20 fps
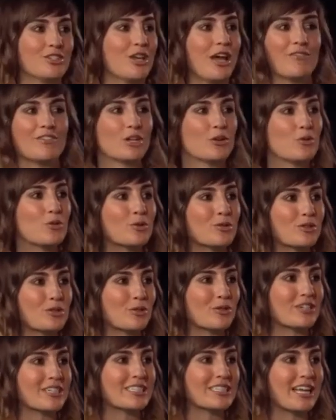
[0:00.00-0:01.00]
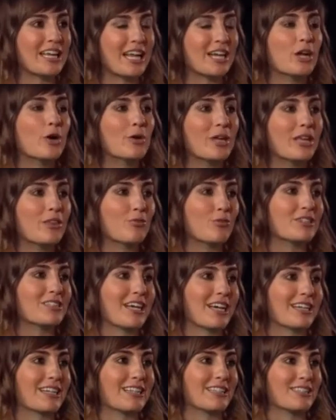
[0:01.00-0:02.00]
you have any cool stories yet? I know E3
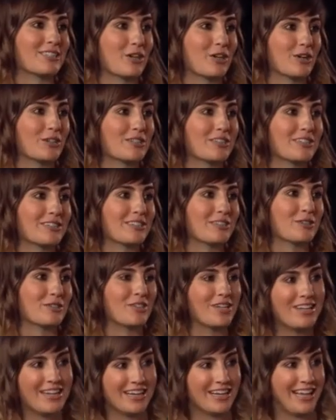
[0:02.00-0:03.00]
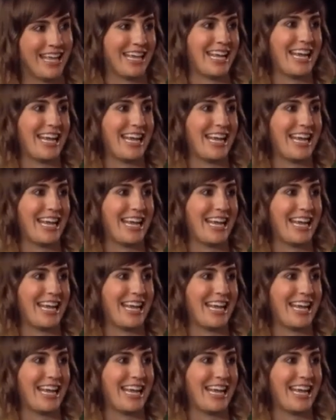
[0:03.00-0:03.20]
technically starts in like